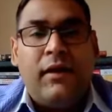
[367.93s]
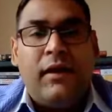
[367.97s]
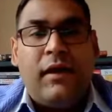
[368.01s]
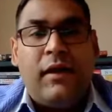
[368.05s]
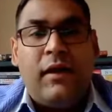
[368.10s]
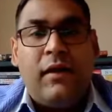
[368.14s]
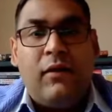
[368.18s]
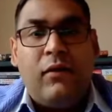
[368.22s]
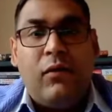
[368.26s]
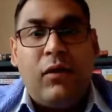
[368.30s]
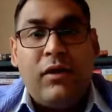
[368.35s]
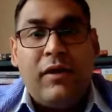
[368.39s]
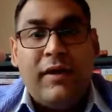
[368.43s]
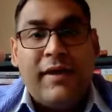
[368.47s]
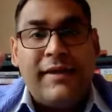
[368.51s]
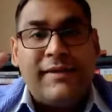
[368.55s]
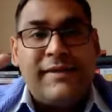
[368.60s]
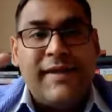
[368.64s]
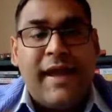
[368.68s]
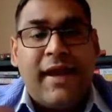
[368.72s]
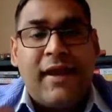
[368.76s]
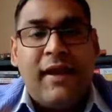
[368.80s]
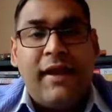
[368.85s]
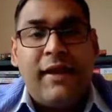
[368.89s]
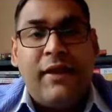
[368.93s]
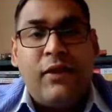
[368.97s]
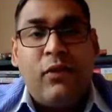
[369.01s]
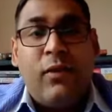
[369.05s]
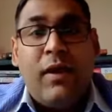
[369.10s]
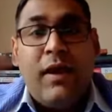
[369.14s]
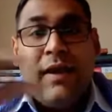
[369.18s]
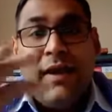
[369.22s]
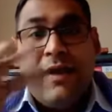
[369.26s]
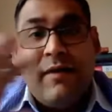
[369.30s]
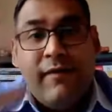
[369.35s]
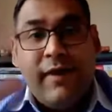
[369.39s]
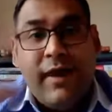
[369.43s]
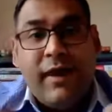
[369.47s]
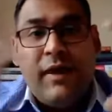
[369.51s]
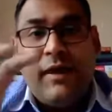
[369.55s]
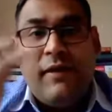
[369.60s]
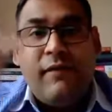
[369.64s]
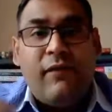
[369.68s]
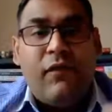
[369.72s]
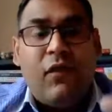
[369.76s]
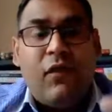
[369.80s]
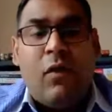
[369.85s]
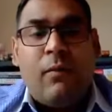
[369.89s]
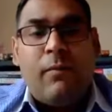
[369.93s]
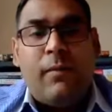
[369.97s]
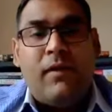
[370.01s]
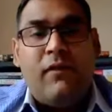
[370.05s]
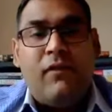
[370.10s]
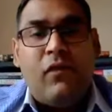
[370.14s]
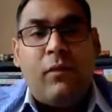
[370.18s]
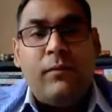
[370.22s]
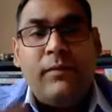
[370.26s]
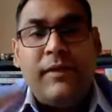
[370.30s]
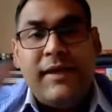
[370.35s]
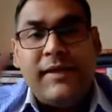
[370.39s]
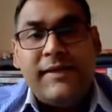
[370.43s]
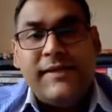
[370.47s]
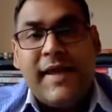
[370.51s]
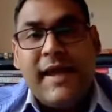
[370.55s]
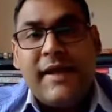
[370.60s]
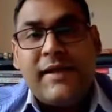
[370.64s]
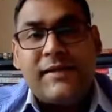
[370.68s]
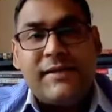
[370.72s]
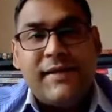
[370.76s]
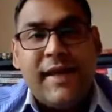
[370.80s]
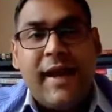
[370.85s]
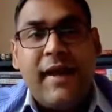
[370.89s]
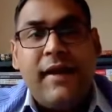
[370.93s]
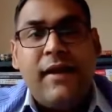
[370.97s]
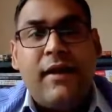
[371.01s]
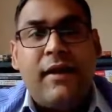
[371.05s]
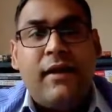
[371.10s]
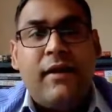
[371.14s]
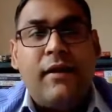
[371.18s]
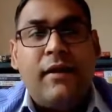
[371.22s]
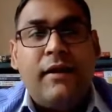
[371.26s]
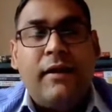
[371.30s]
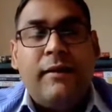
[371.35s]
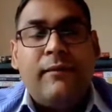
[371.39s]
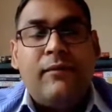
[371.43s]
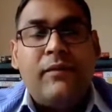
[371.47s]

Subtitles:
What exactly you are deviating from the exact standard.